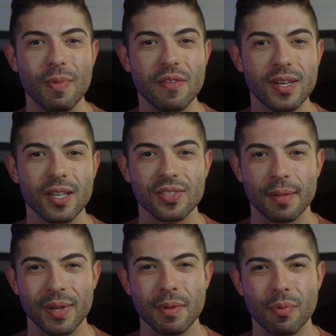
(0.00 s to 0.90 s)
my videos,
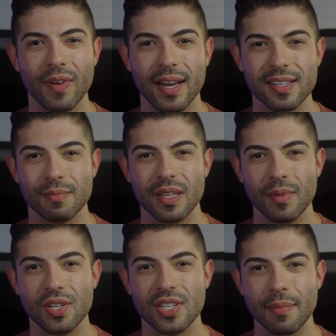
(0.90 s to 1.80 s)
I'm gonna be providing some
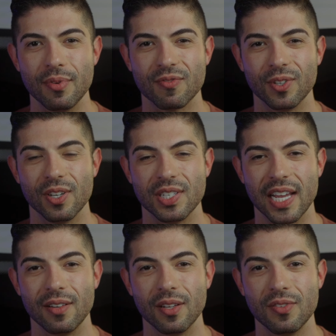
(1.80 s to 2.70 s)
image samples for you to
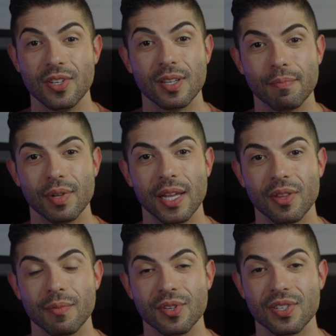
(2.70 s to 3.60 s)
download so you can play with
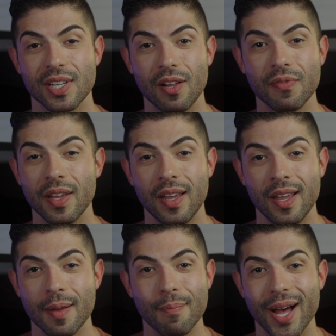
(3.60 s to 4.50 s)
them yourself.
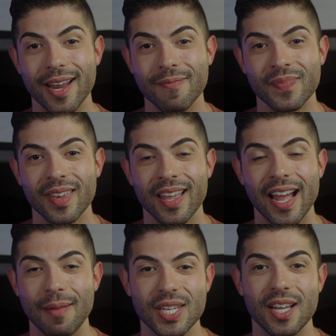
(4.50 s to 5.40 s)
But
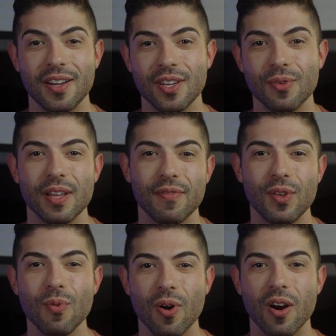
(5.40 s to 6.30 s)
I'm telling you, if
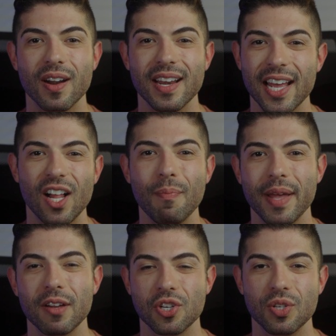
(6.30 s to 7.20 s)
you are an L
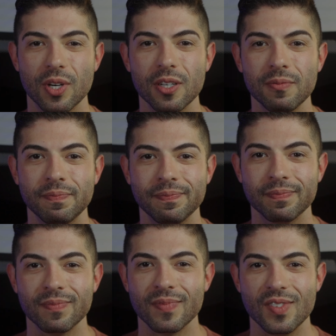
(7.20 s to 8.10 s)
mount shooter,
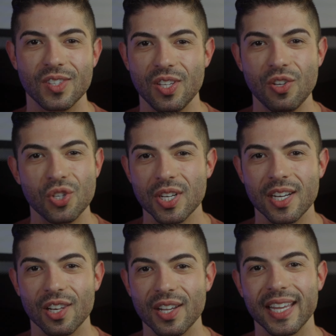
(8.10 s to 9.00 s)
you
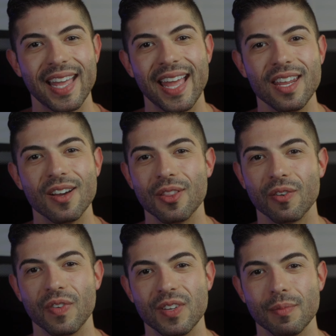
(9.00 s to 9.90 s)
shouldn't look at any other
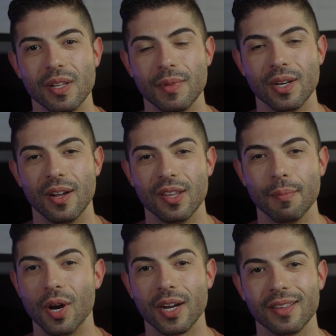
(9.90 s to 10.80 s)
50 millimeter on the
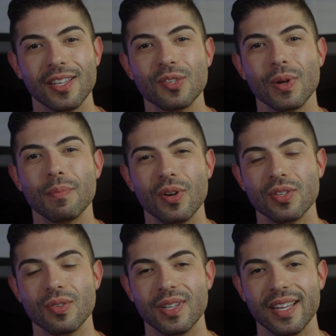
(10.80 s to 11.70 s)
market. This
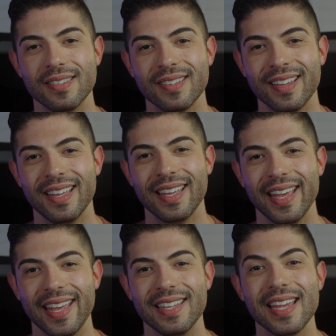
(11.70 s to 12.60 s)
1.2 lens
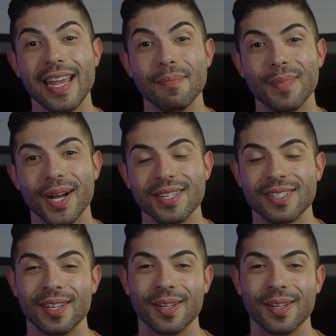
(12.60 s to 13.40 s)
is a must